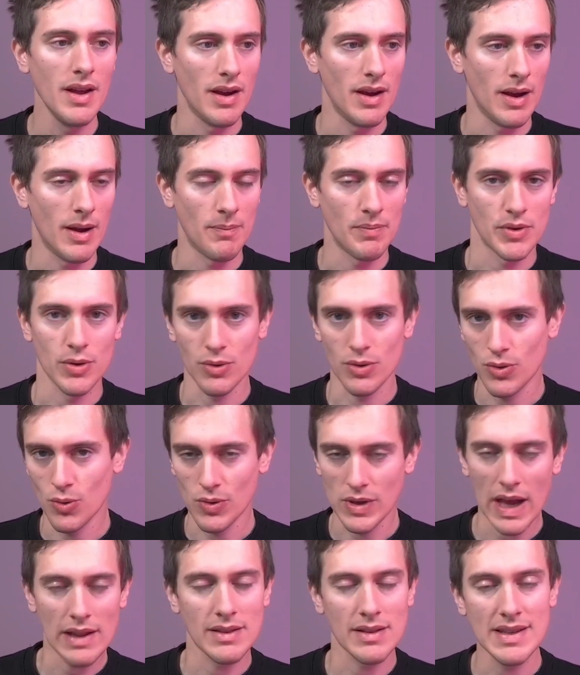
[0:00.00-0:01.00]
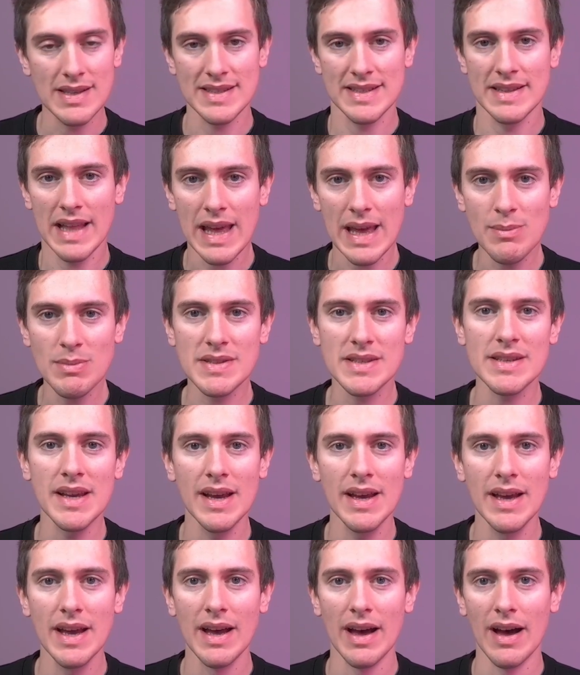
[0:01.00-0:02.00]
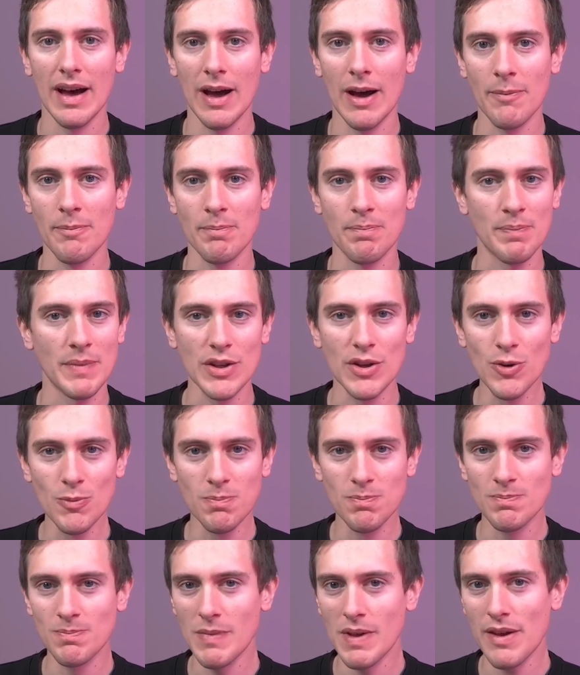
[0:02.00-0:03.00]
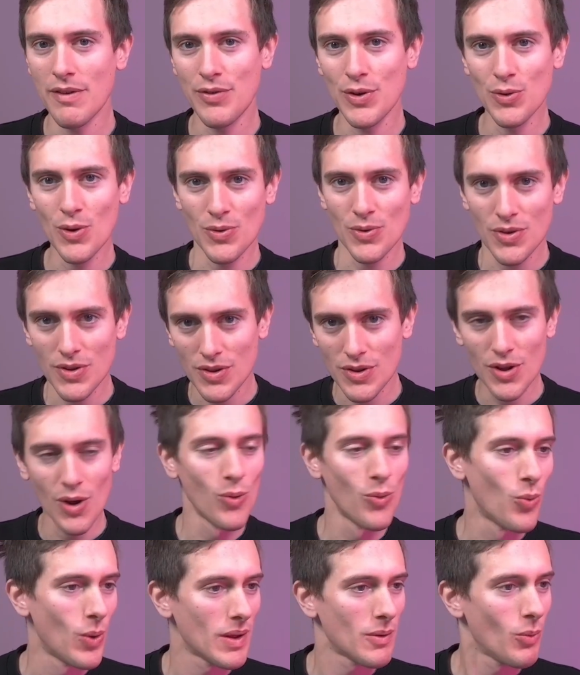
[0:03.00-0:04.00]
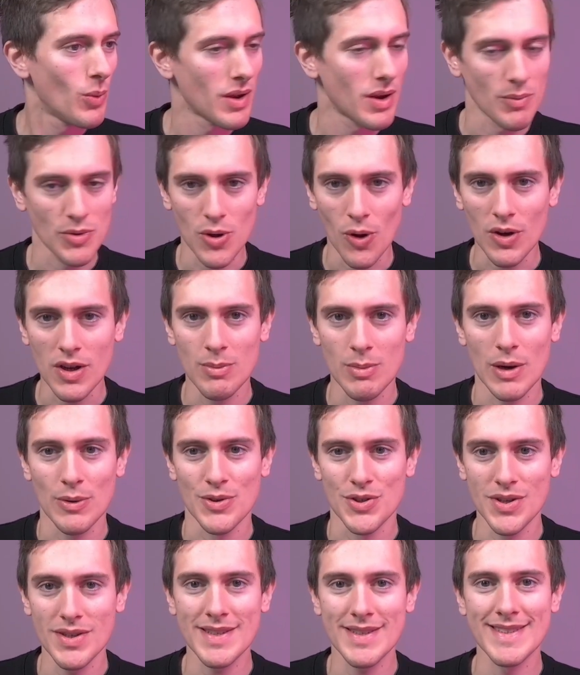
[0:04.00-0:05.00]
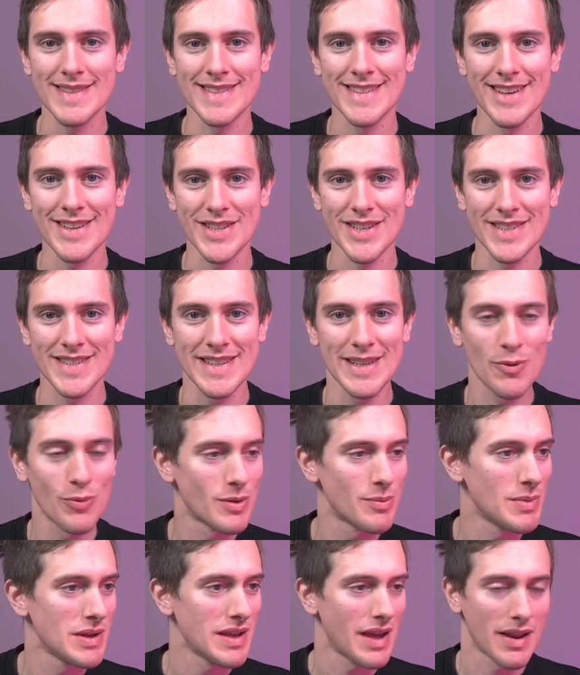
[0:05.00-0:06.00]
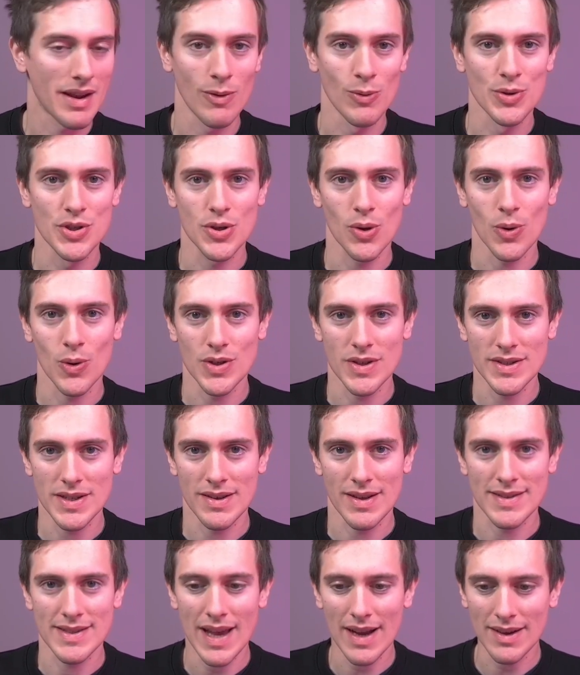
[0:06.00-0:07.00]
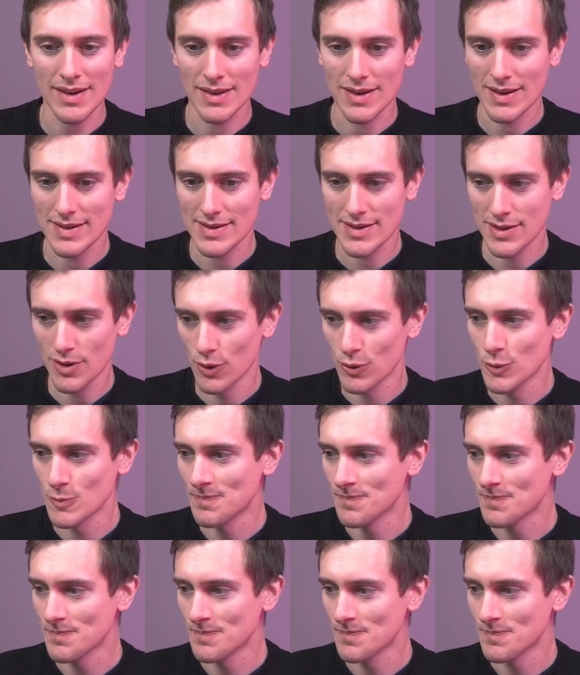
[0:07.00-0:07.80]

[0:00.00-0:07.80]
um, to, to get these names. Um, you if you don't know what, what I'm talking about, just just stick with me and I'll show you just in a second. So